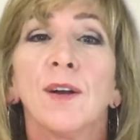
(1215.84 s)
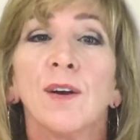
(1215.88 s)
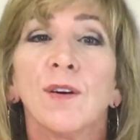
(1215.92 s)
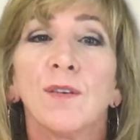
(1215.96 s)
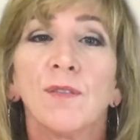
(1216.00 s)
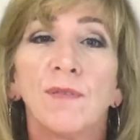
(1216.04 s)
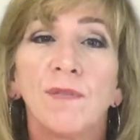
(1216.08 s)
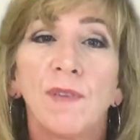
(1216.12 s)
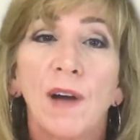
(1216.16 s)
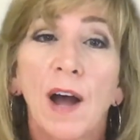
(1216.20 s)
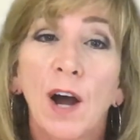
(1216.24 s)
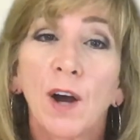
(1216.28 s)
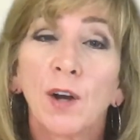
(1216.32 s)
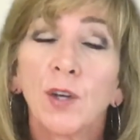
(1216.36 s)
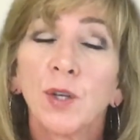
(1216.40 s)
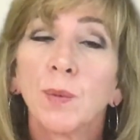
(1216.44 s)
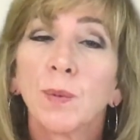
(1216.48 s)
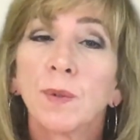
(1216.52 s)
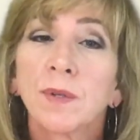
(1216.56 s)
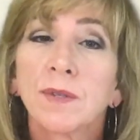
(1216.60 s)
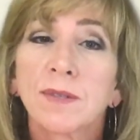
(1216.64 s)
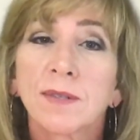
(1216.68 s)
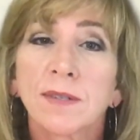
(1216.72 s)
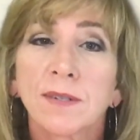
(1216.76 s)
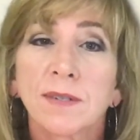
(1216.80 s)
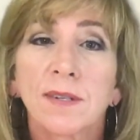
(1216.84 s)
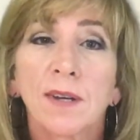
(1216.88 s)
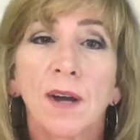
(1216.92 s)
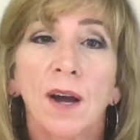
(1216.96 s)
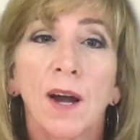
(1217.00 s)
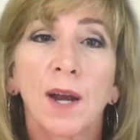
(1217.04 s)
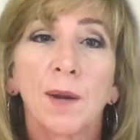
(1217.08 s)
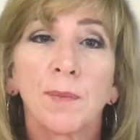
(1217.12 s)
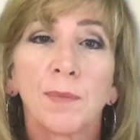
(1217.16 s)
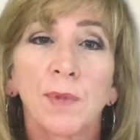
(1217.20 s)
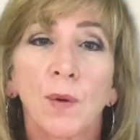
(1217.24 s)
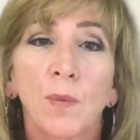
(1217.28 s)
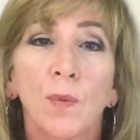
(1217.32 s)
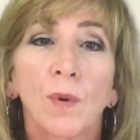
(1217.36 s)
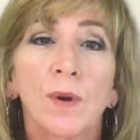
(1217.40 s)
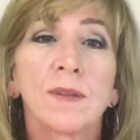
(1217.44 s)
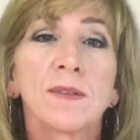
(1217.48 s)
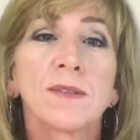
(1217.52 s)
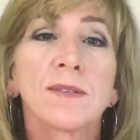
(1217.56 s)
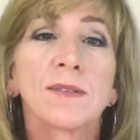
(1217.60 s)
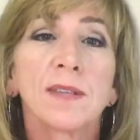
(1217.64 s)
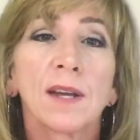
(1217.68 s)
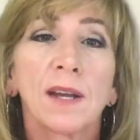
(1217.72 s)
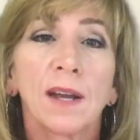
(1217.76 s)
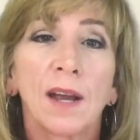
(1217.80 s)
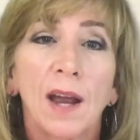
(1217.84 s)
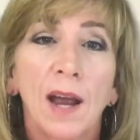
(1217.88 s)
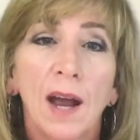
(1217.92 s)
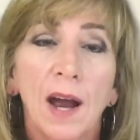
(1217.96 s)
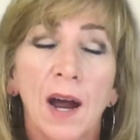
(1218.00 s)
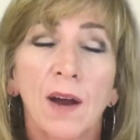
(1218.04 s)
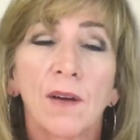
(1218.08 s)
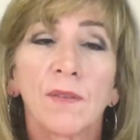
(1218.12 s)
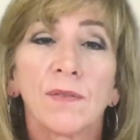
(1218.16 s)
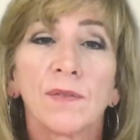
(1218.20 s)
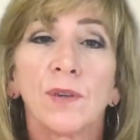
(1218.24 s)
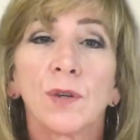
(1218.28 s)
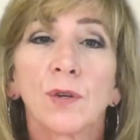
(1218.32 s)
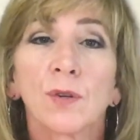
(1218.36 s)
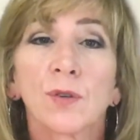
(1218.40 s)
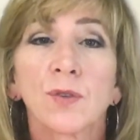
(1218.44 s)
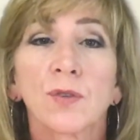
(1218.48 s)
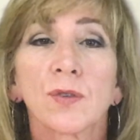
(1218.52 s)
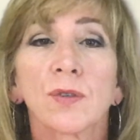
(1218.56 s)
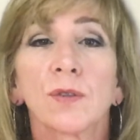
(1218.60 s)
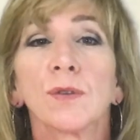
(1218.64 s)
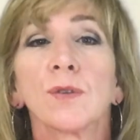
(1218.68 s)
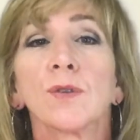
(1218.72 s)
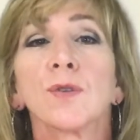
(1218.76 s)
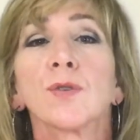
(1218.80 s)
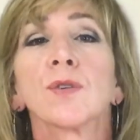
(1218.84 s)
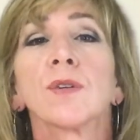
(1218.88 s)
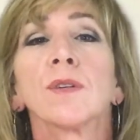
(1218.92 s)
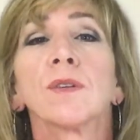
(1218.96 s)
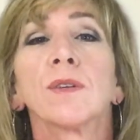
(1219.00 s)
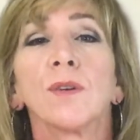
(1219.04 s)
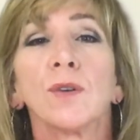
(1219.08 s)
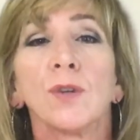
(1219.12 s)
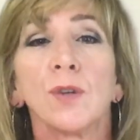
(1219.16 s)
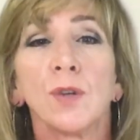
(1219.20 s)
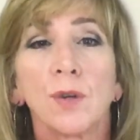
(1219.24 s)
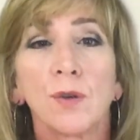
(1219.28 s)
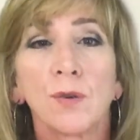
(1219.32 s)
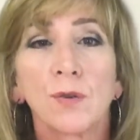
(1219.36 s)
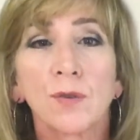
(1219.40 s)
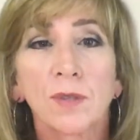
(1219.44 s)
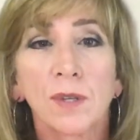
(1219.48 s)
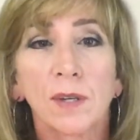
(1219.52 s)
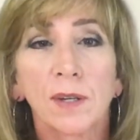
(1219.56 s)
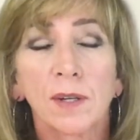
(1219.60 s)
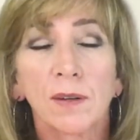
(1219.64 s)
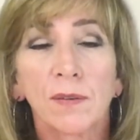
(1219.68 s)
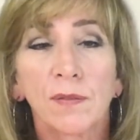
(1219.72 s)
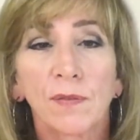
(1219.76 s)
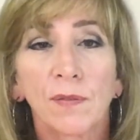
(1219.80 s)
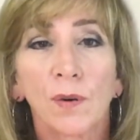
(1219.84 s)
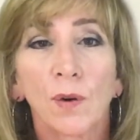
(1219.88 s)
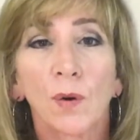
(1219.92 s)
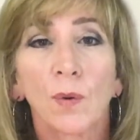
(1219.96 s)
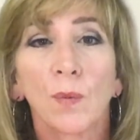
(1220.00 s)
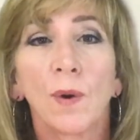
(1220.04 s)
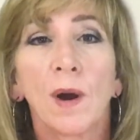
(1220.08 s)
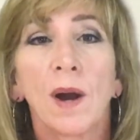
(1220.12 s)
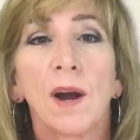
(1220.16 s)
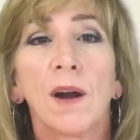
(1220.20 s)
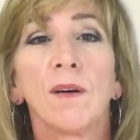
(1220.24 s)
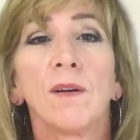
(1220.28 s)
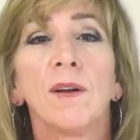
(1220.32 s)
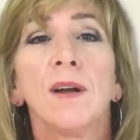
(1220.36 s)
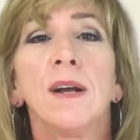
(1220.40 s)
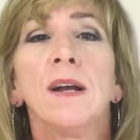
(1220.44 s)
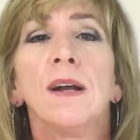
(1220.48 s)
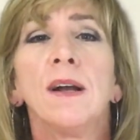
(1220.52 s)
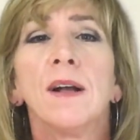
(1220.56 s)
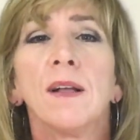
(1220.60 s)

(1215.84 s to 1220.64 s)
Value is the time that once they have your solution, they're using it for a while,